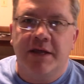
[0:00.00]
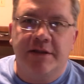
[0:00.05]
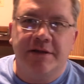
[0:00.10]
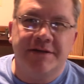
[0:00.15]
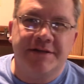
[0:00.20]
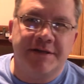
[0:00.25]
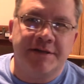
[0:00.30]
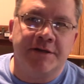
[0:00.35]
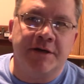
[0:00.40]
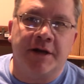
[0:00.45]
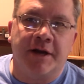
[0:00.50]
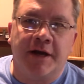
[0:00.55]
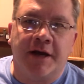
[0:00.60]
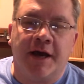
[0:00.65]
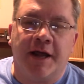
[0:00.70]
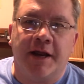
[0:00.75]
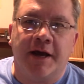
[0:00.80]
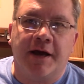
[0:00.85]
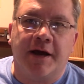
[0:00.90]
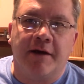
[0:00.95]
This is going to
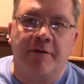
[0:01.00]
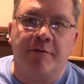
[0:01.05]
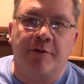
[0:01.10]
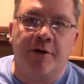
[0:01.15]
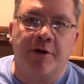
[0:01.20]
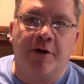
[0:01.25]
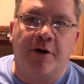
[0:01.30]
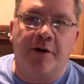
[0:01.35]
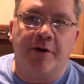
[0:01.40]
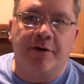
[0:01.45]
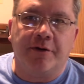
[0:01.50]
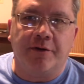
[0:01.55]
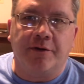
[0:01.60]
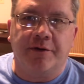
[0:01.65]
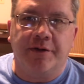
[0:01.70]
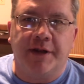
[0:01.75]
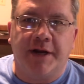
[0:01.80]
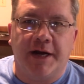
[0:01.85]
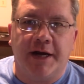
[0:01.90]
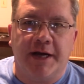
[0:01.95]
kind of cover an
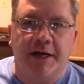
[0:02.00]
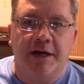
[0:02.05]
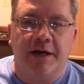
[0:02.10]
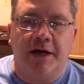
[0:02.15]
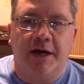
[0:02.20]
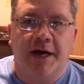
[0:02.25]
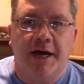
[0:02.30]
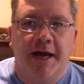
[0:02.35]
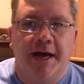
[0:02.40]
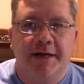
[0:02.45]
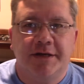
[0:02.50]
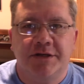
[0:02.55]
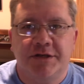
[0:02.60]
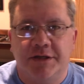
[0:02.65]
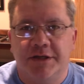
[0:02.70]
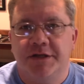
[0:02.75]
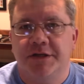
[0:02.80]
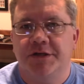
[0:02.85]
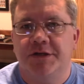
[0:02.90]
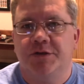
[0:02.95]
article that I
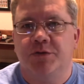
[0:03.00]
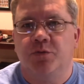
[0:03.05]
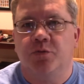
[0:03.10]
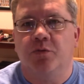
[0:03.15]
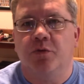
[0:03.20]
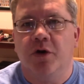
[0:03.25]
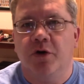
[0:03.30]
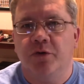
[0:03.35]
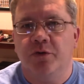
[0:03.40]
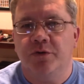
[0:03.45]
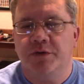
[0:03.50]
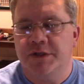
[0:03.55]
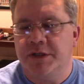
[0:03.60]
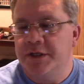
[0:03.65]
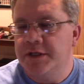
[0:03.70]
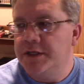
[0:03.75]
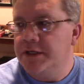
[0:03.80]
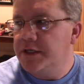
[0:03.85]
actually just wrote